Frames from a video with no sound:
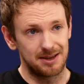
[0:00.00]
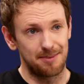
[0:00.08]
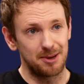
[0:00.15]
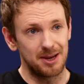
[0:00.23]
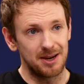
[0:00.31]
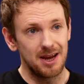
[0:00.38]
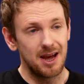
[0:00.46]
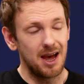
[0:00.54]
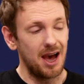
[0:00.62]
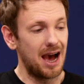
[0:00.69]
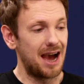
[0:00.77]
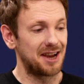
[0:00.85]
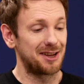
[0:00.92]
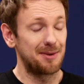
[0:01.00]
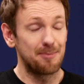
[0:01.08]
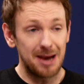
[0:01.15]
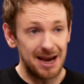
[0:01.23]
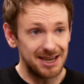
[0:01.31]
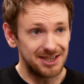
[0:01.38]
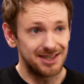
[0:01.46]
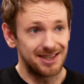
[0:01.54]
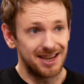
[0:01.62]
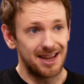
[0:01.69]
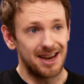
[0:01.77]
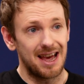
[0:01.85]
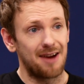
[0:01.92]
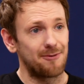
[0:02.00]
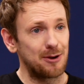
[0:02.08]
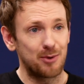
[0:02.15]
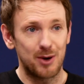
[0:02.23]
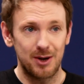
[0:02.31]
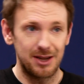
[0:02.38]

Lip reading: I mean, I can imagine that everyone